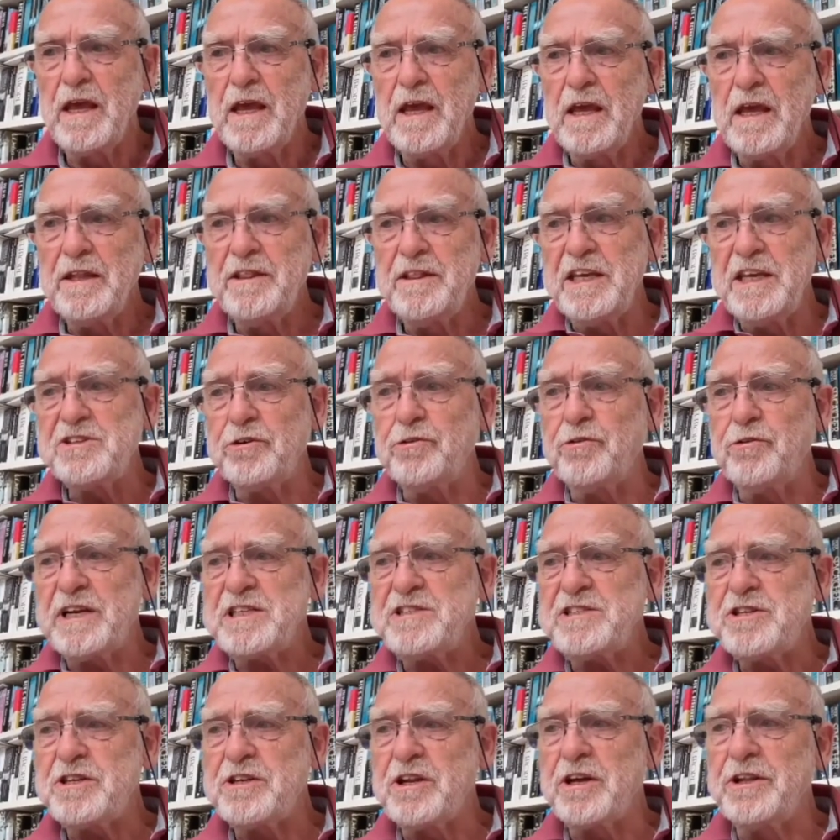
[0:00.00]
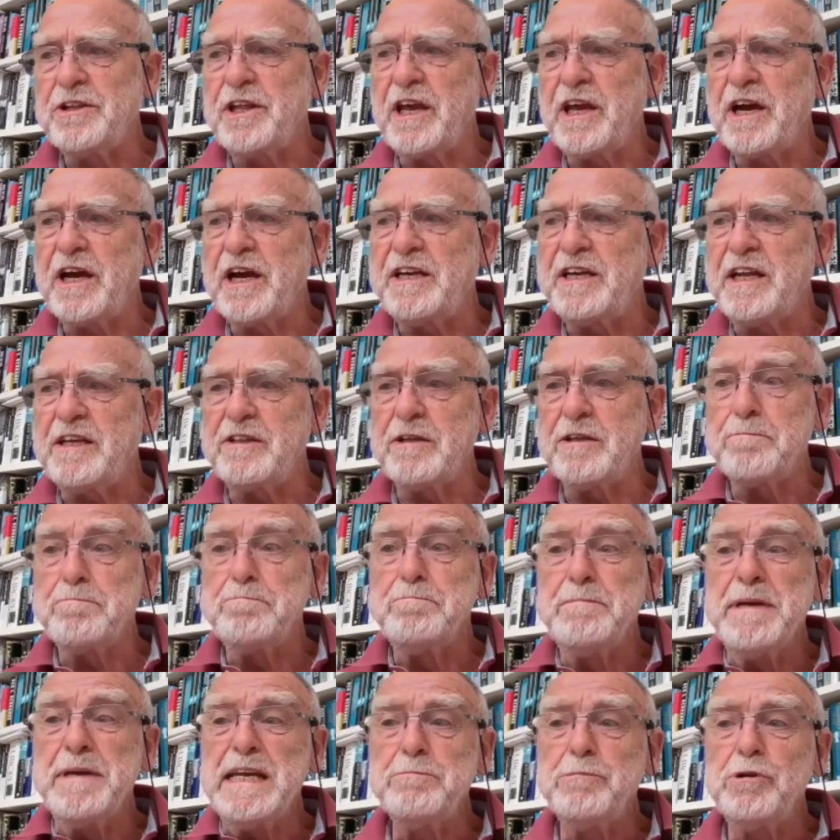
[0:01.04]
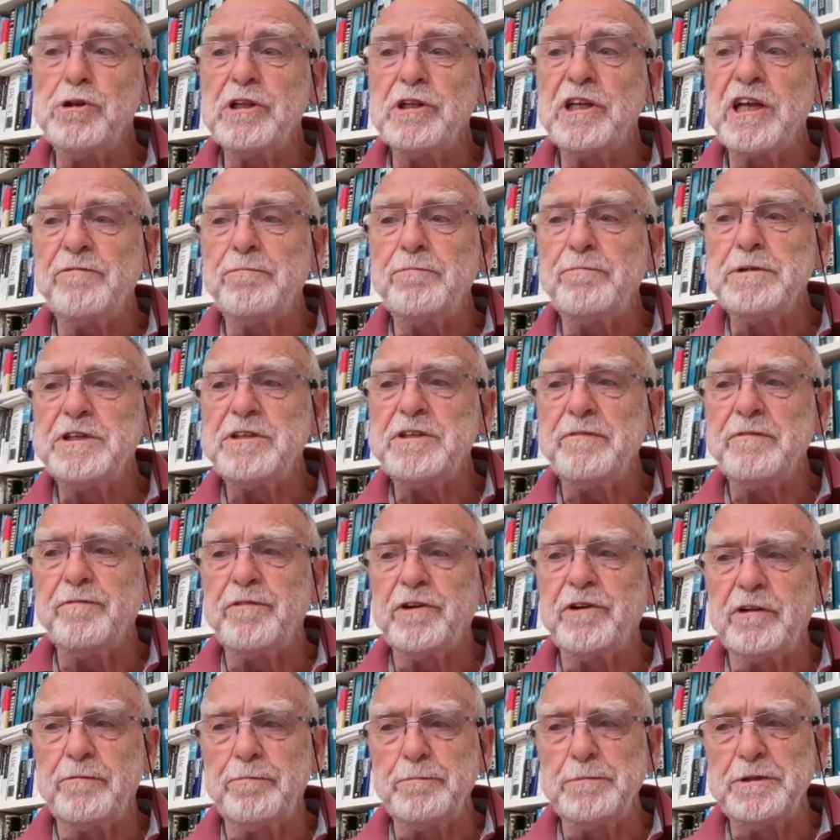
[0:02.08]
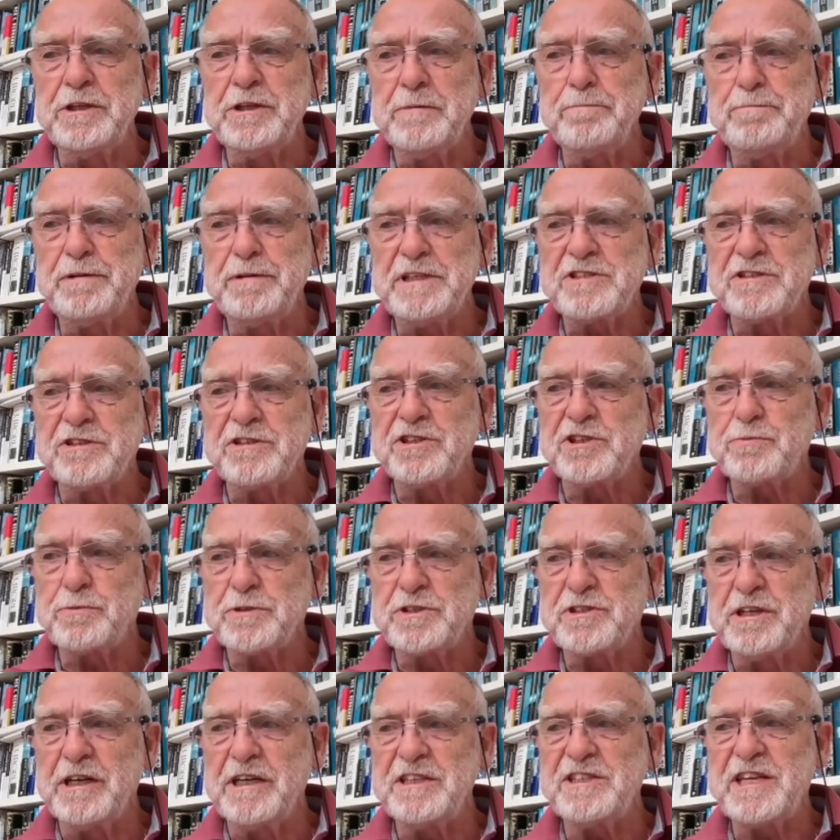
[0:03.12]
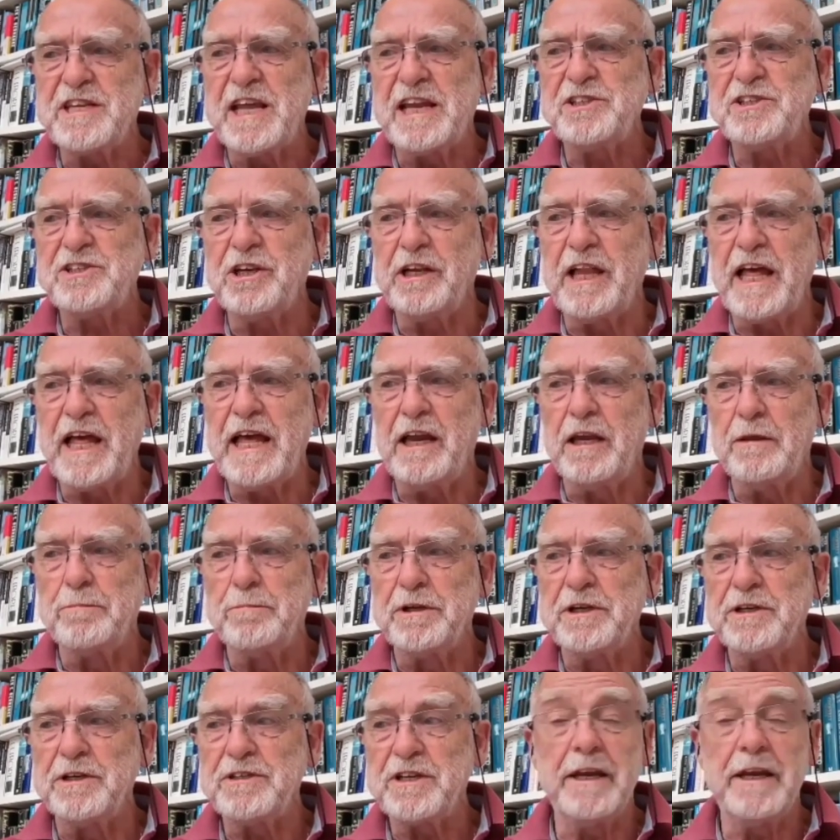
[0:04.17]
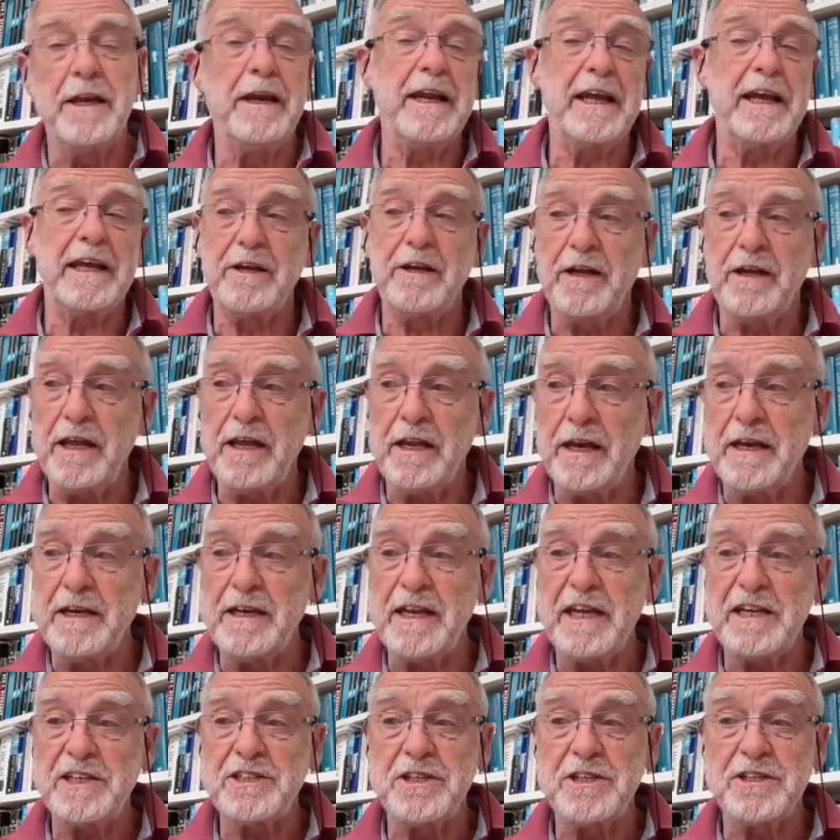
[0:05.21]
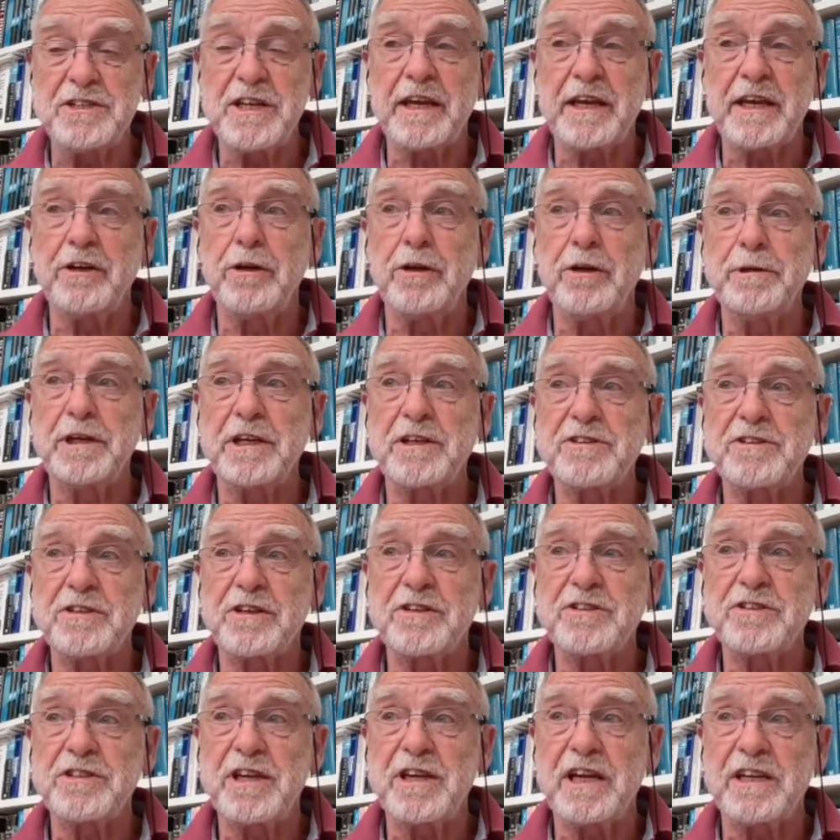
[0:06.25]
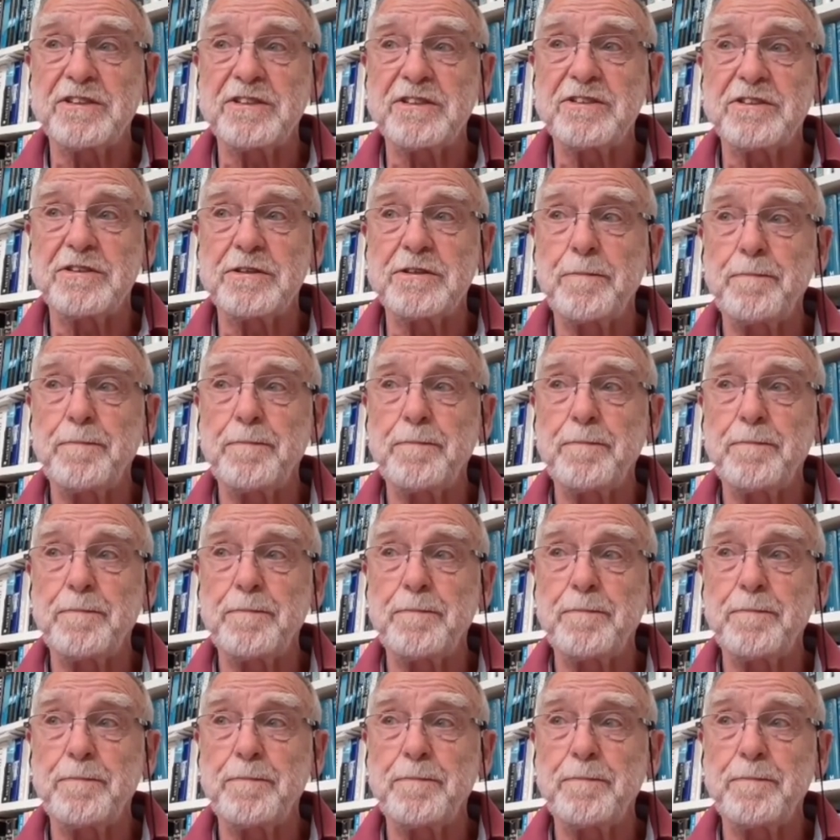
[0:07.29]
These had rested on the idea that minimal government involvement in business was an essential element in a nation's economic success.